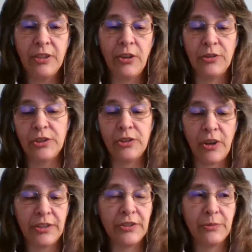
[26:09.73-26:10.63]
you know, just the
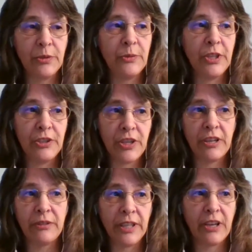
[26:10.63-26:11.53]
autism community in
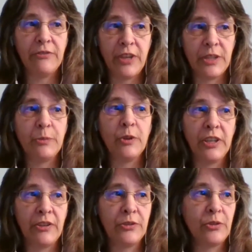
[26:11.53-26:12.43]
general, like on Facebook
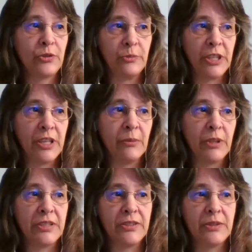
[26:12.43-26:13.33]
and other social
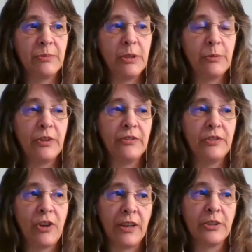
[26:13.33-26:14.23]
media places, people
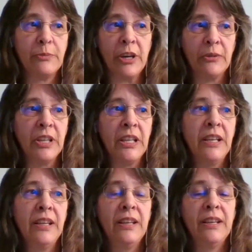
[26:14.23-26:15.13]
have talked about
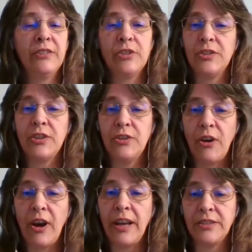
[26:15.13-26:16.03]
just
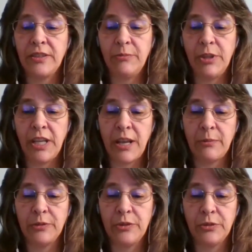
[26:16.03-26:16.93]
not being
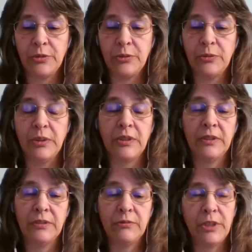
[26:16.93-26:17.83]
able to
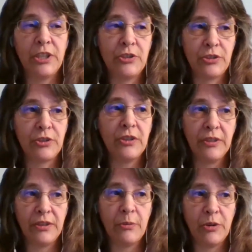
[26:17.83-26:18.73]
reach
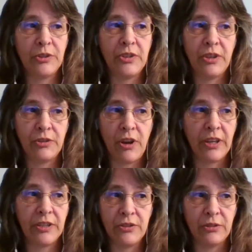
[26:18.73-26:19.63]
the person they're
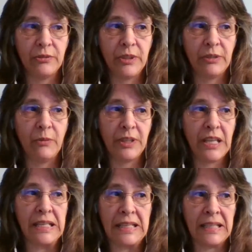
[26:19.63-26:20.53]
talking to and what
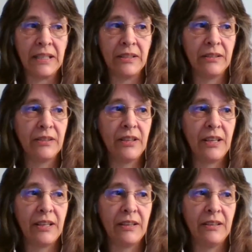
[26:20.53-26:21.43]
they need.
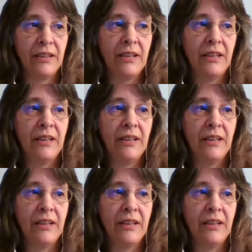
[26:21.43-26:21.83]
And